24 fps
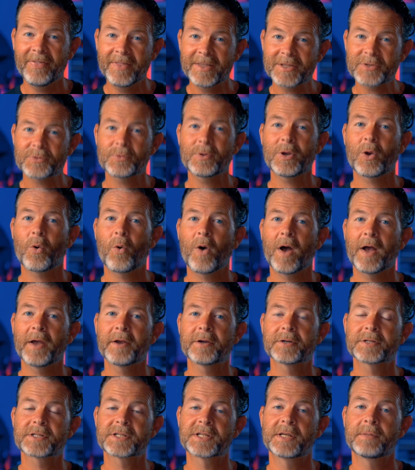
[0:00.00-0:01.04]
And this
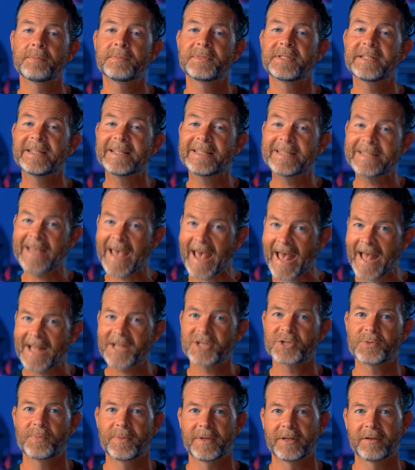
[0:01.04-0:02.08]
requires some
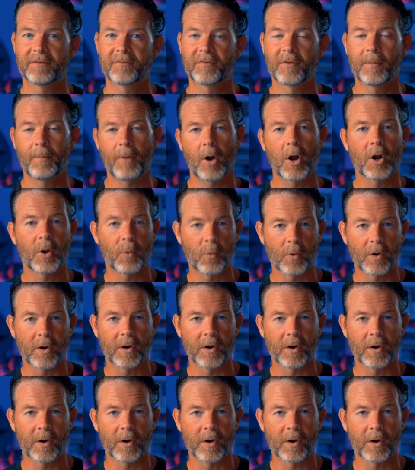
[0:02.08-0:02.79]
detachment from our